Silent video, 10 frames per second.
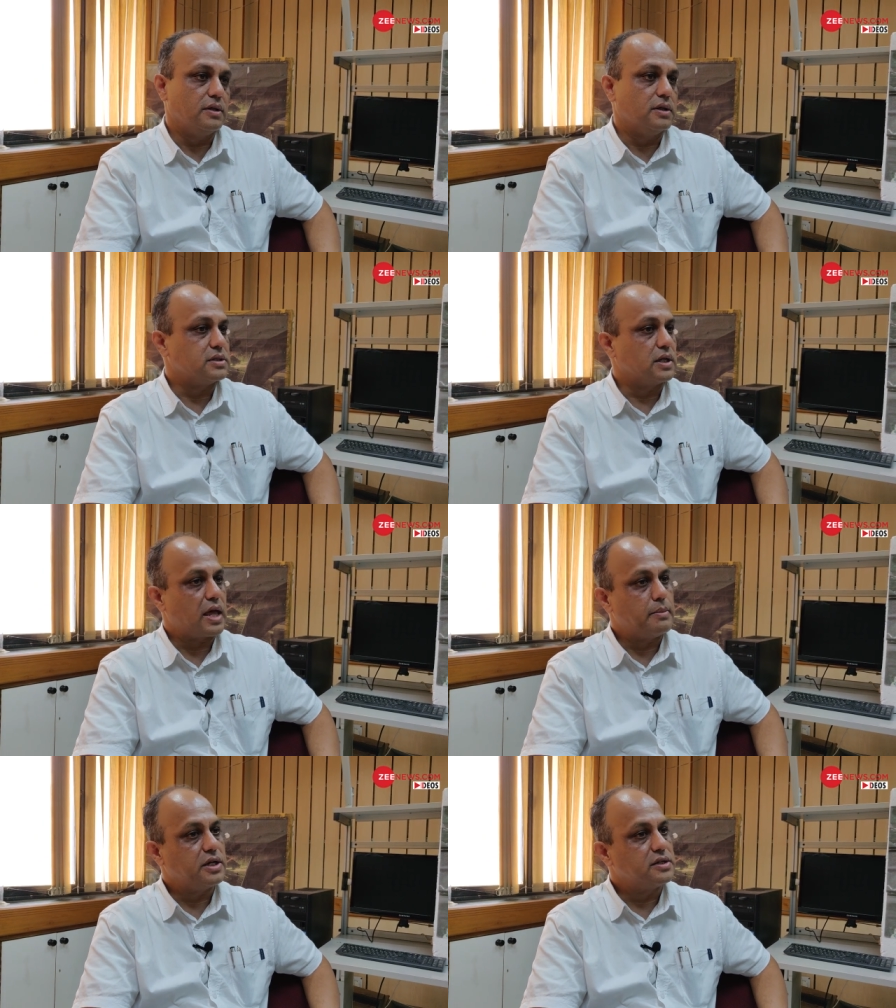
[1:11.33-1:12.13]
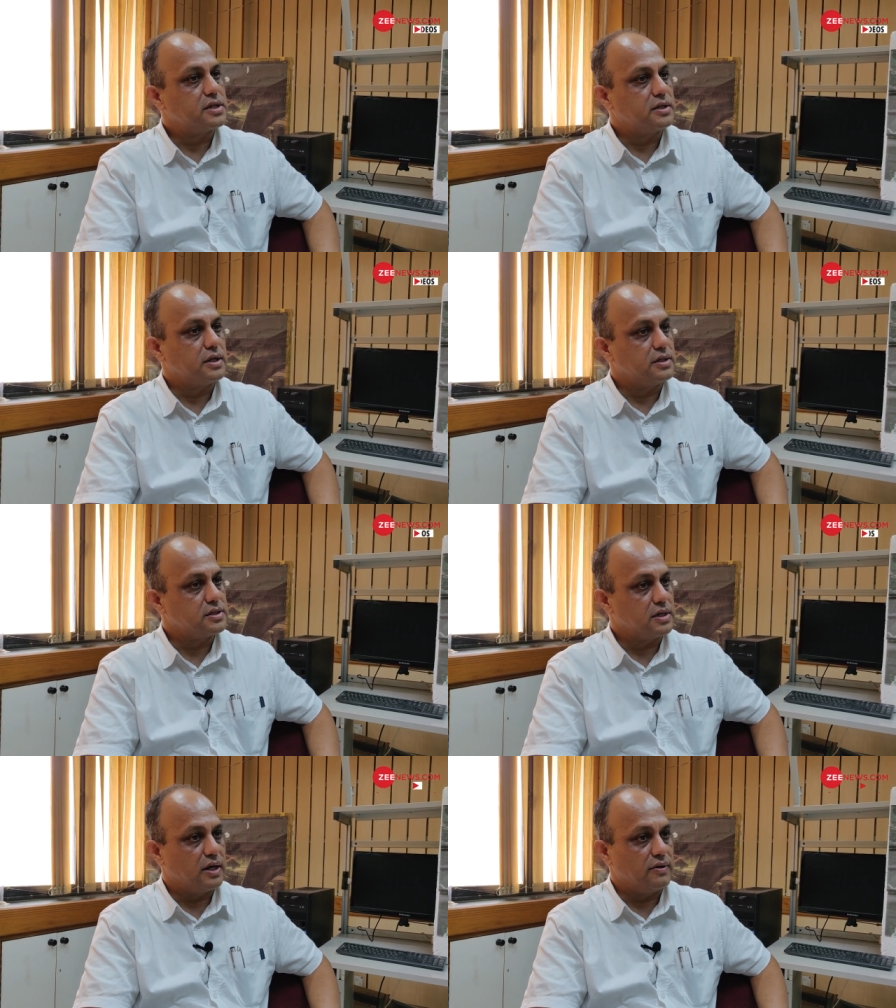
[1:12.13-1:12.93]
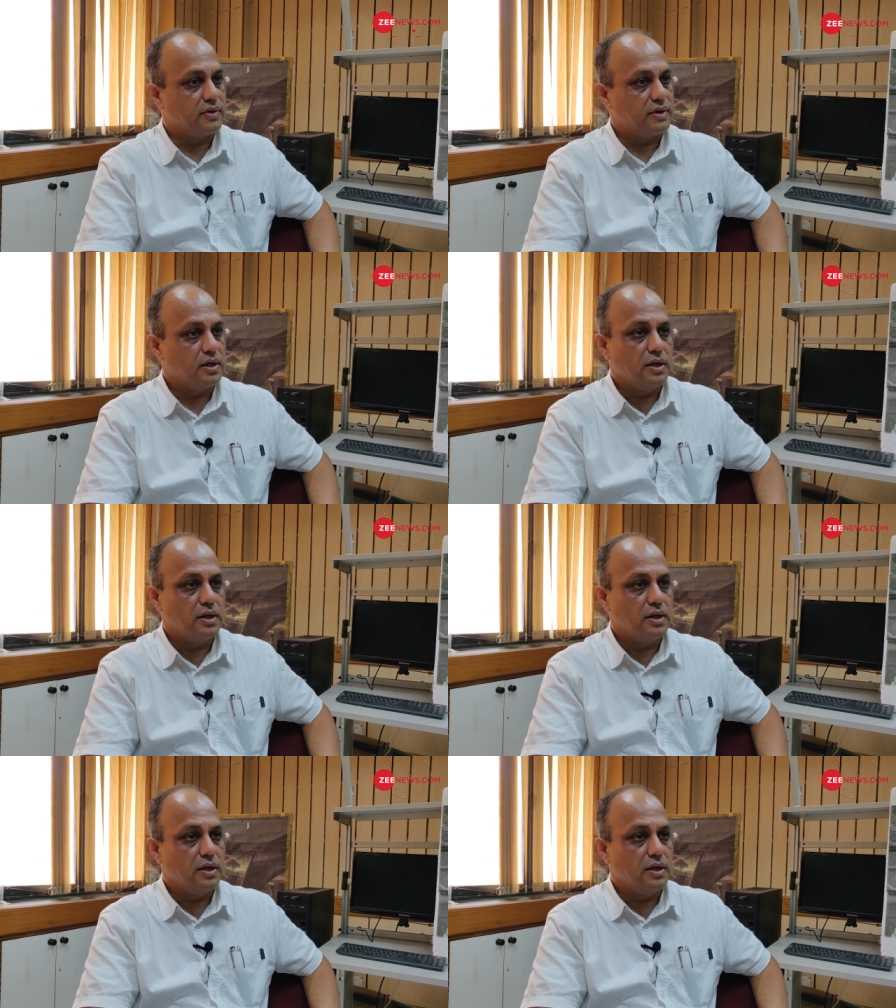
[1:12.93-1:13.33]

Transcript: Does the camera say there is an elephant?